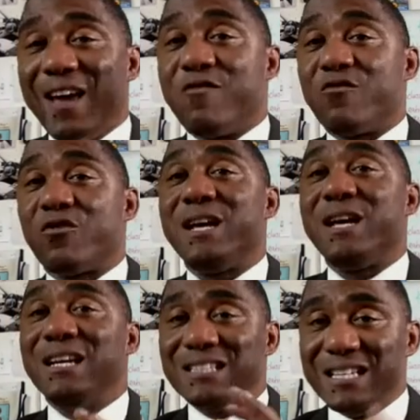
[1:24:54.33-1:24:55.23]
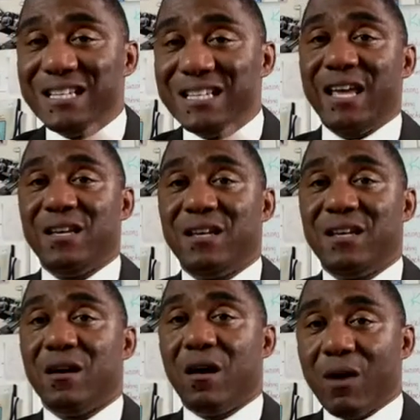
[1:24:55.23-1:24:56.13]
every day.
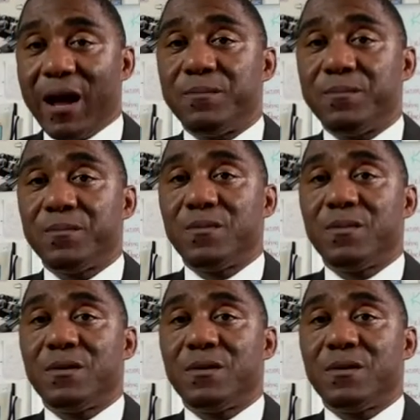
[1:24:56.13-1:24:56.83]
All right?